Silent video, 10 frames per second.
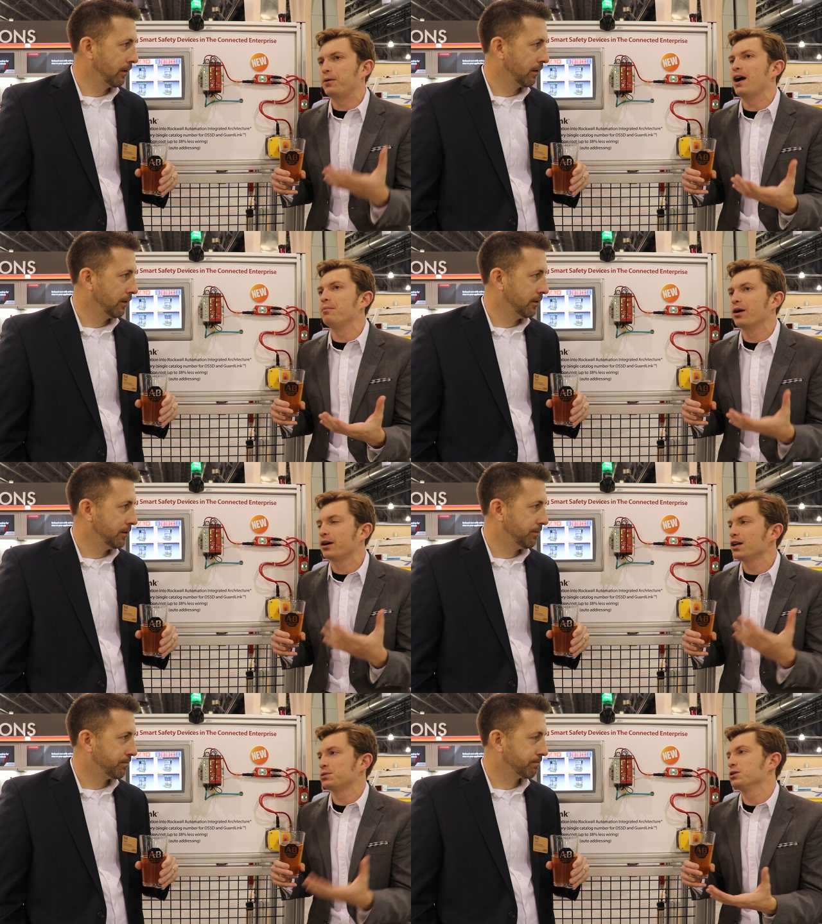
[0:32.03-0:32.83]
Speaker 1: problem our
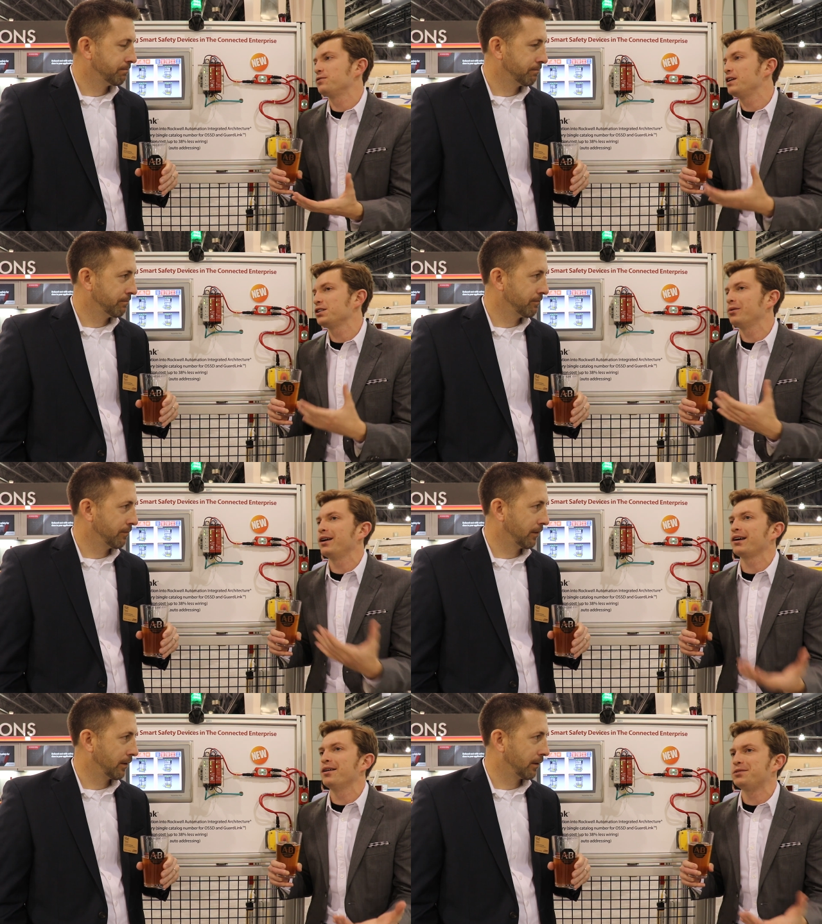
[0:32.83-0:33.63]
customers facing when
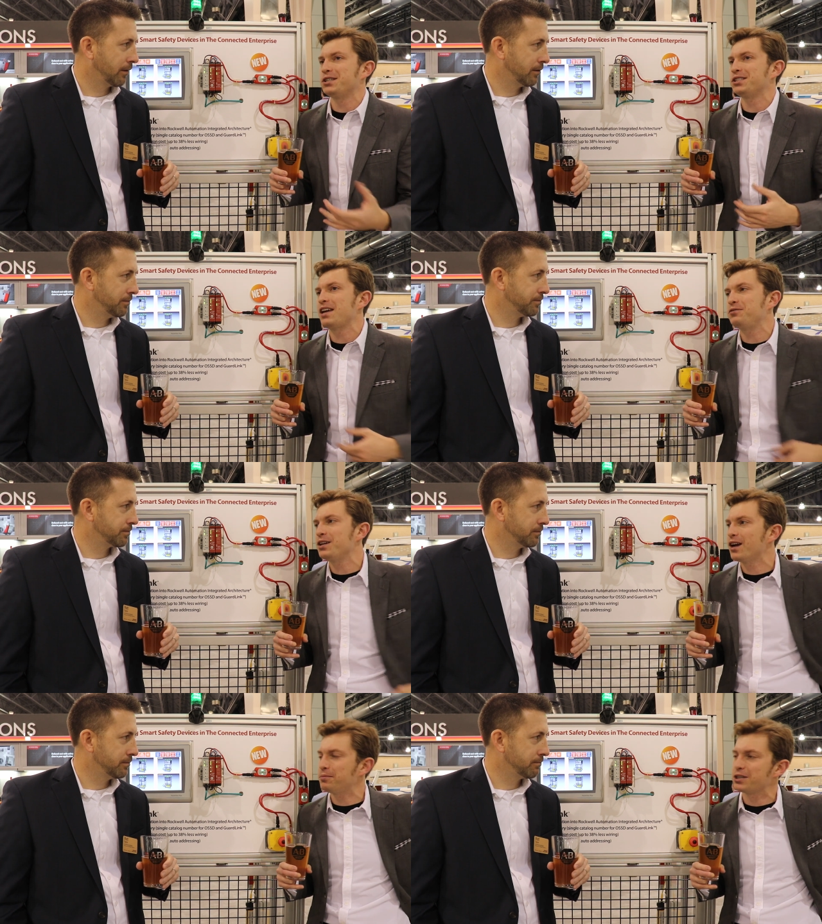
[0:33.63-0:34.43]
it comes to safety
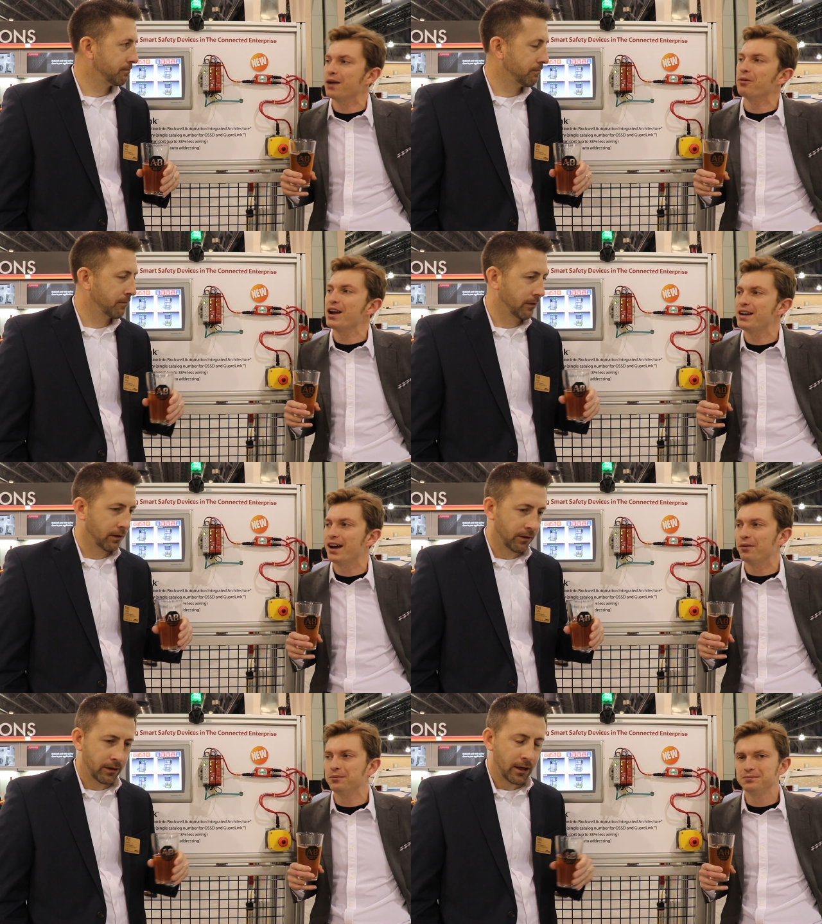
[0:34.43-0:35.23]
and uptime right
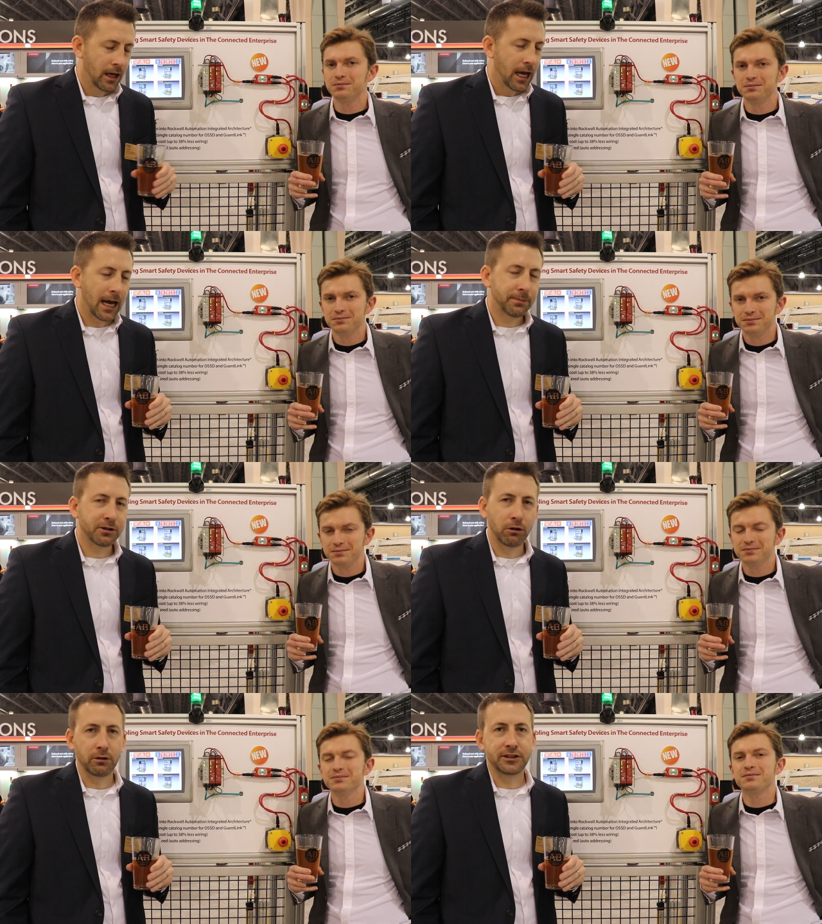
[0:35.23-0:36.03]
now?
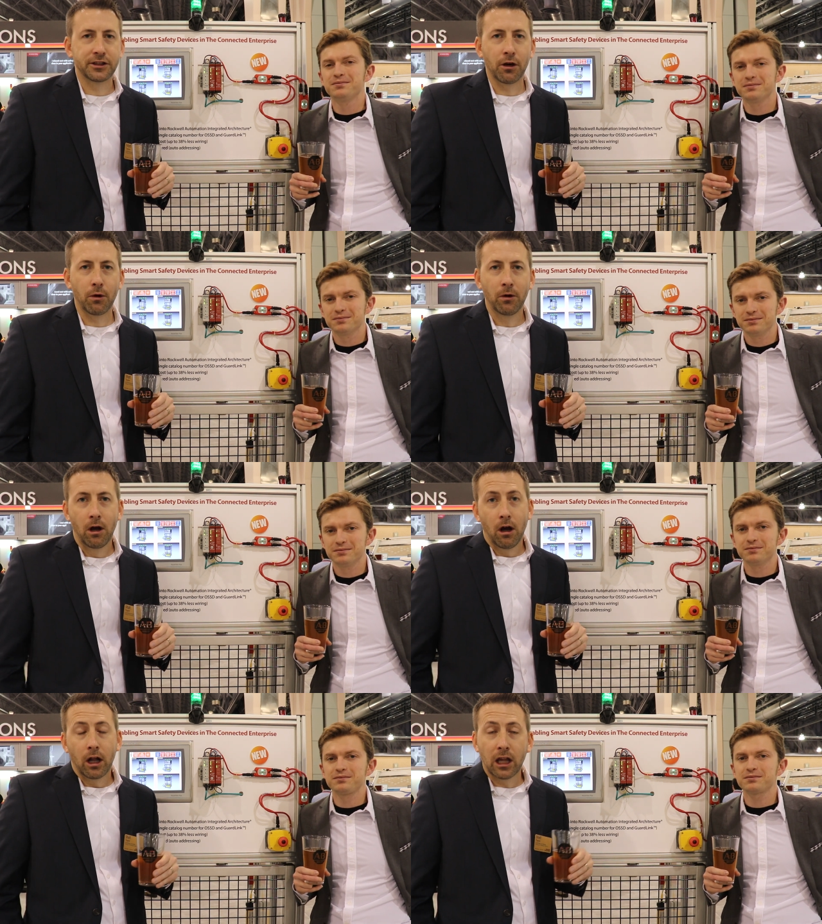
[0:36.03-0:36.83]
Speaker 2: Absolutely. So
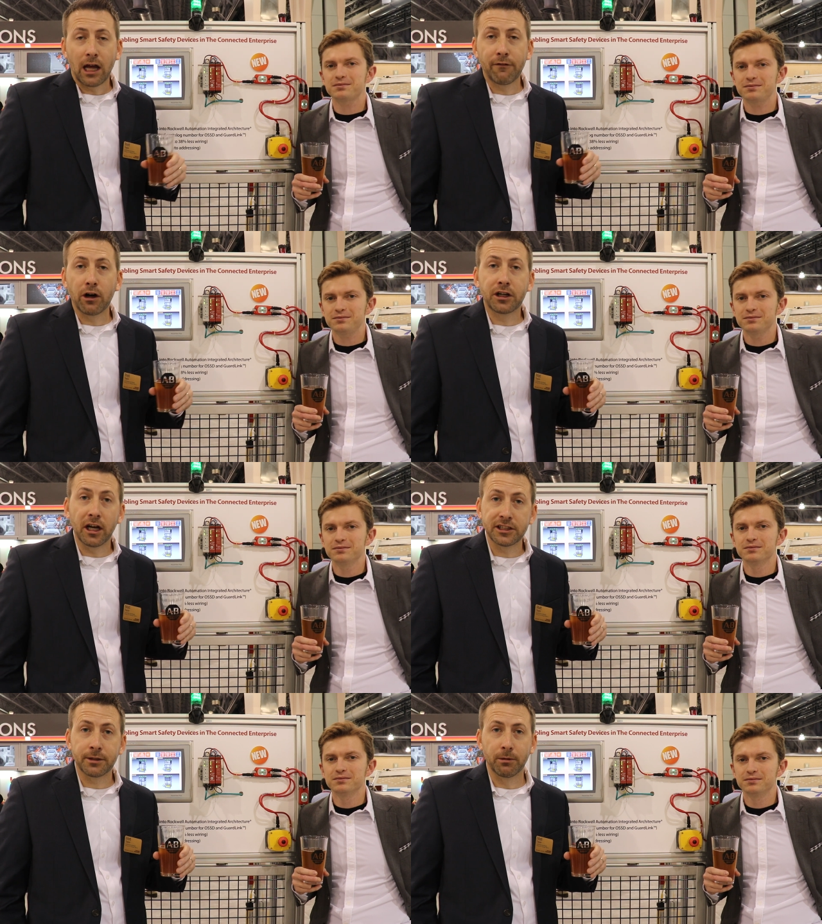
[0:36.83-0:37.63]
a lot of our
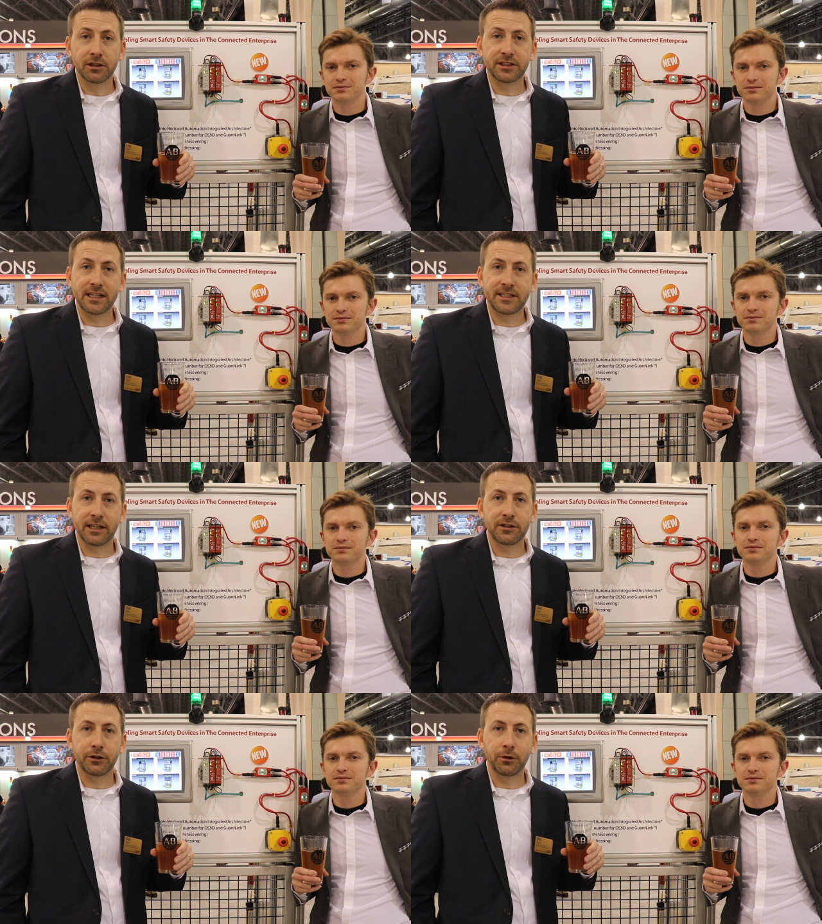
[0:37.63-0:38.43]
customers, they
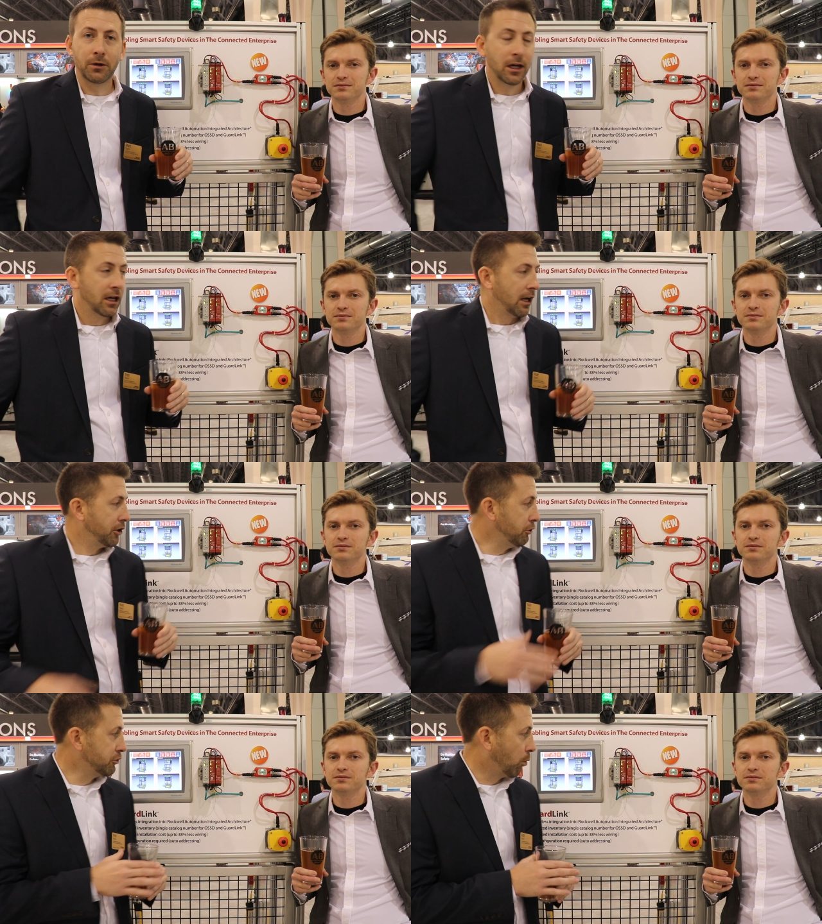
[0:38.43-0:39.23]
tend
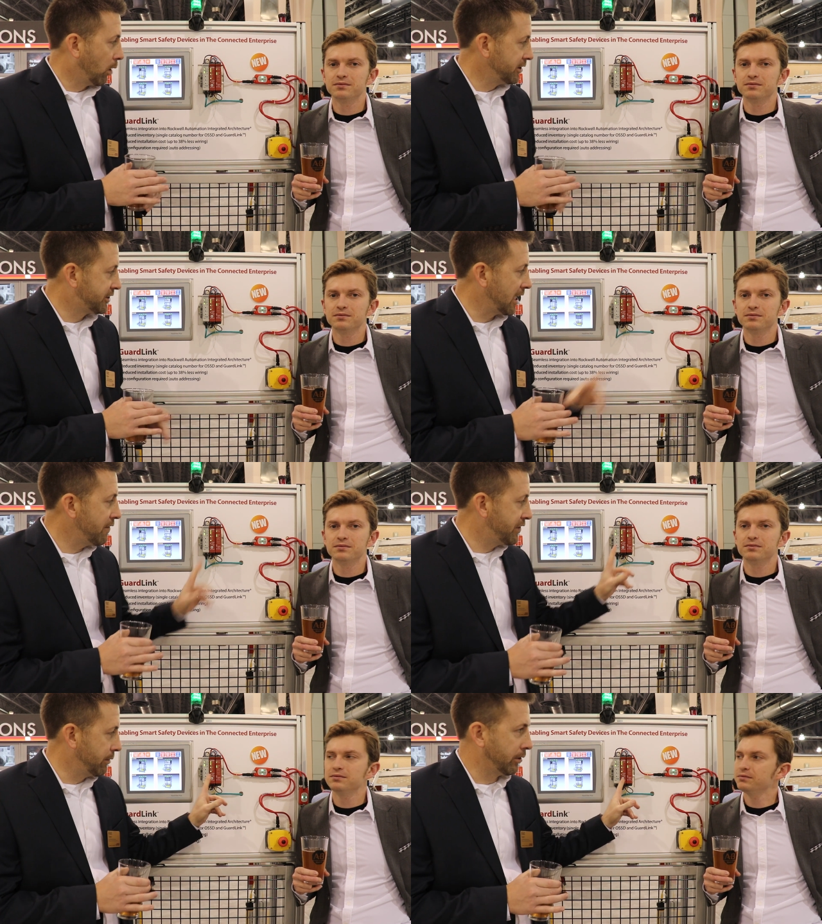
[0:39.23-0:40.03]
to use one
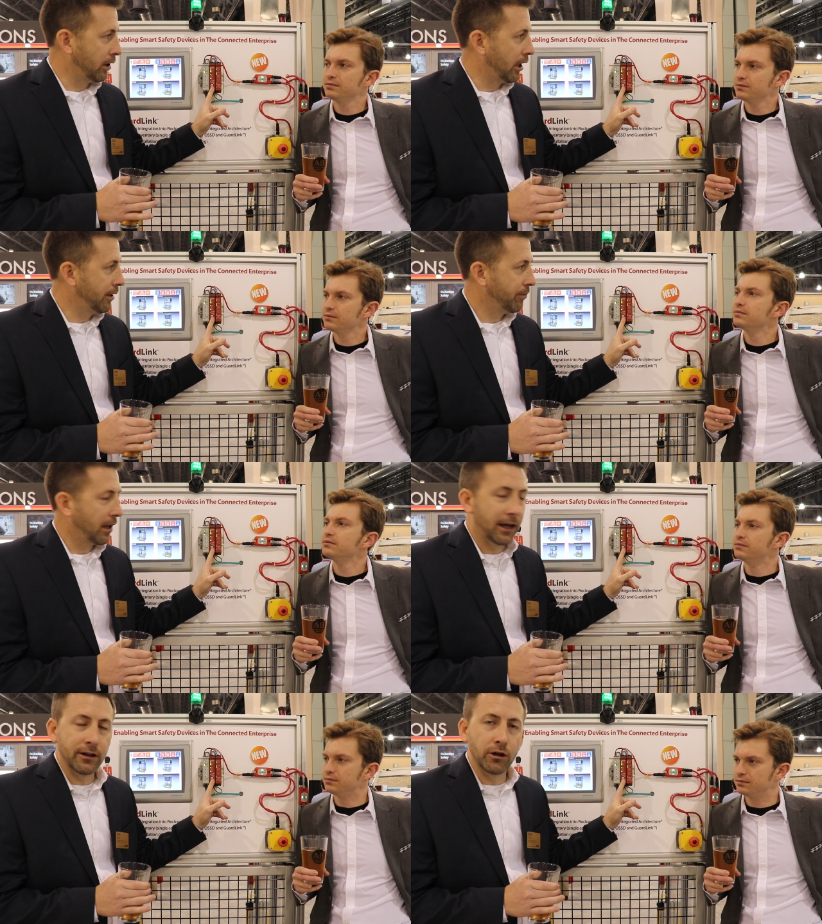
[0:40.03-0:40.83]
safety relay
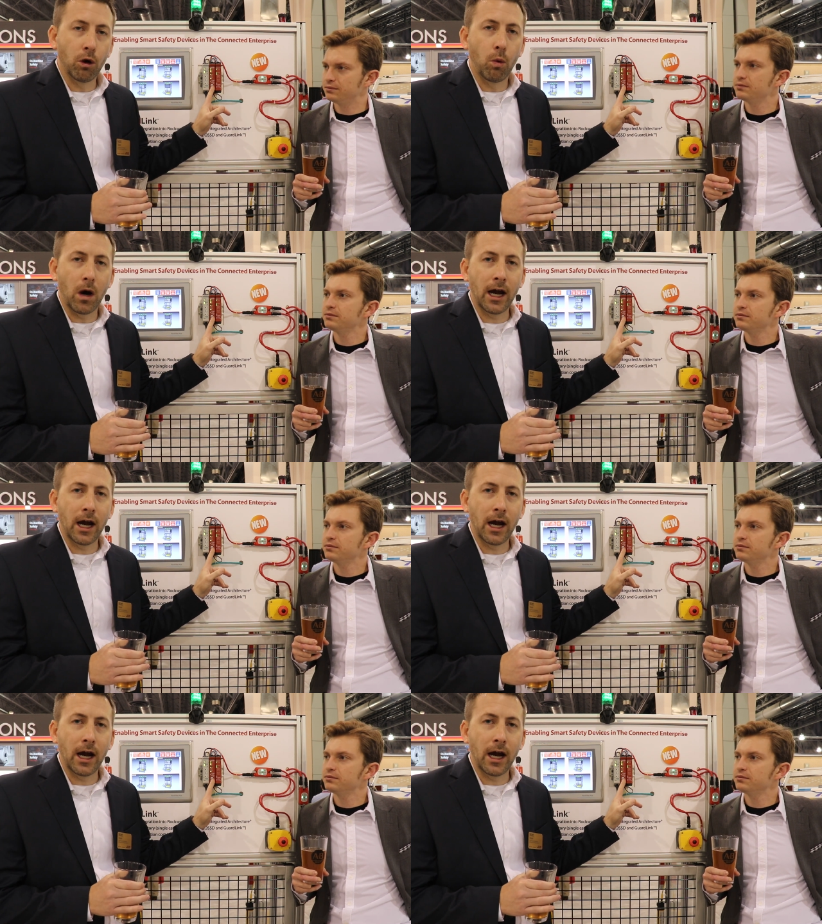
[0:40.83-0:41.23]
and then mm-hmm. they'll